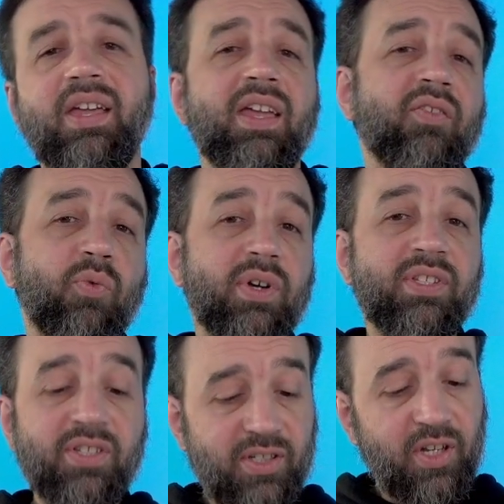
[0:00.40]
Hey everyone,
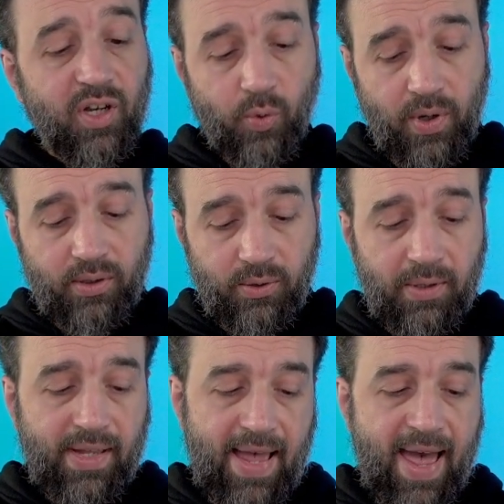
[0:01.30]
it's just a quick
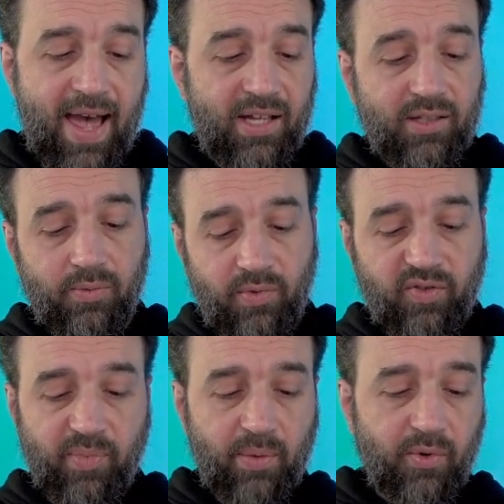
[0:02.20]
look at one
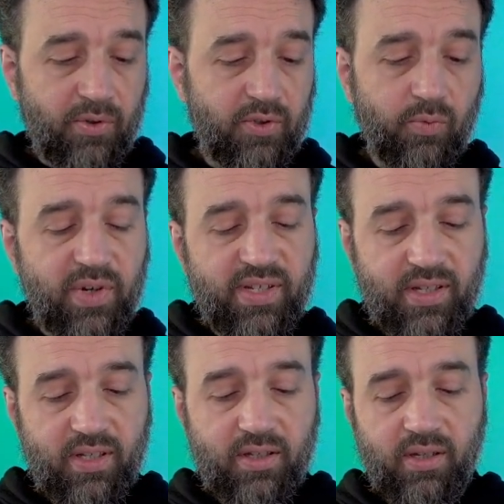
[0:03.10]
of my most
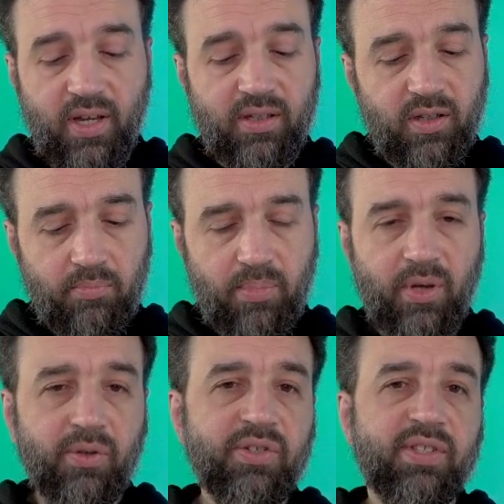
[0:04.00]
recent Gundam
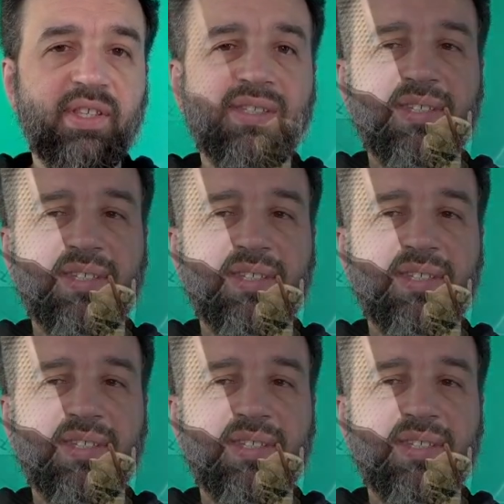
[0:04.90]
builds. This